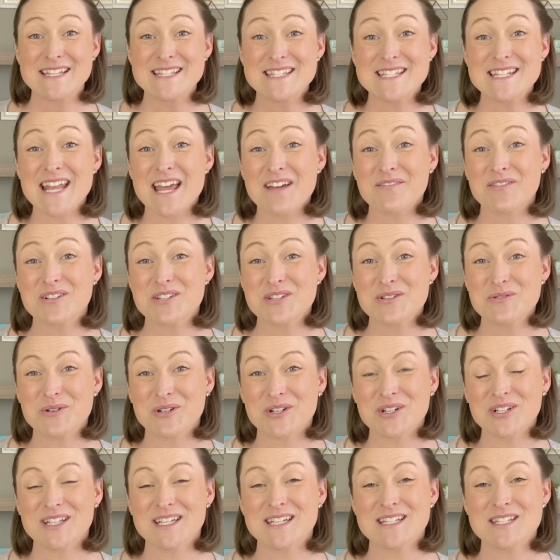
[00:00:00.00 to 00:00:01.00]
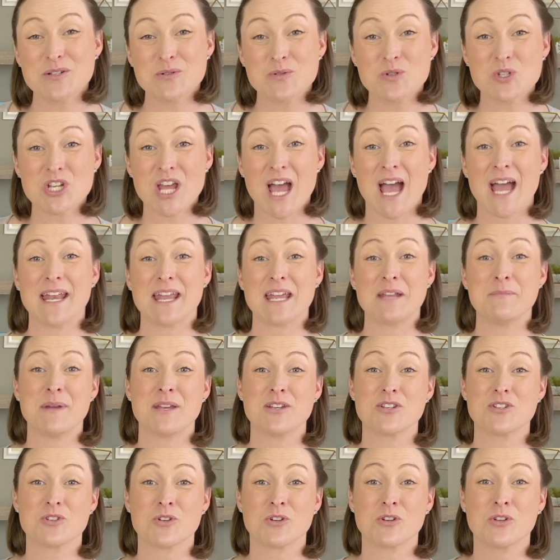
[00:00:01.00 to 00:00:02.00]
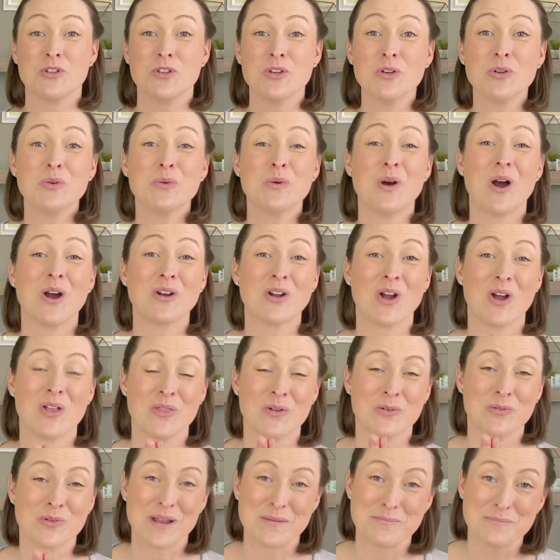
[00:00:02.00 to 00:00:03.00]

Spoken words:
never too early to chat and make sure you are on the right